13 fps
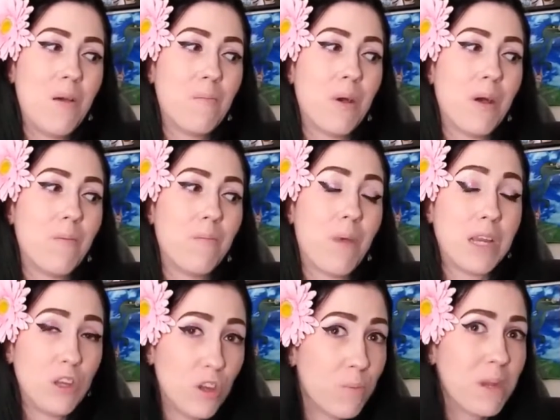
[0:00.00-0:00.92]
but my
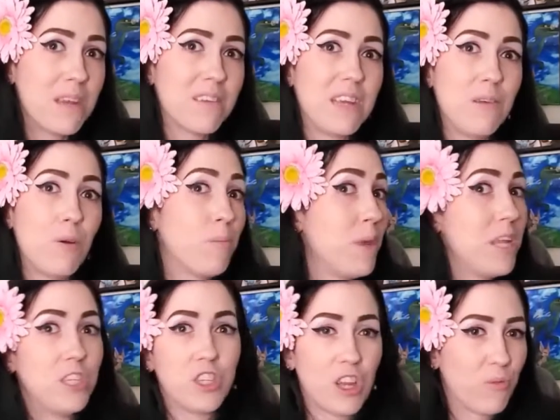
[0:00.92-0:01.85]
new PC will be
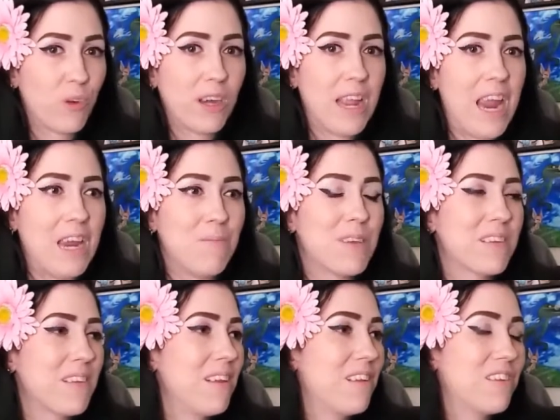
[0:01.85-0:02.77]
just for games.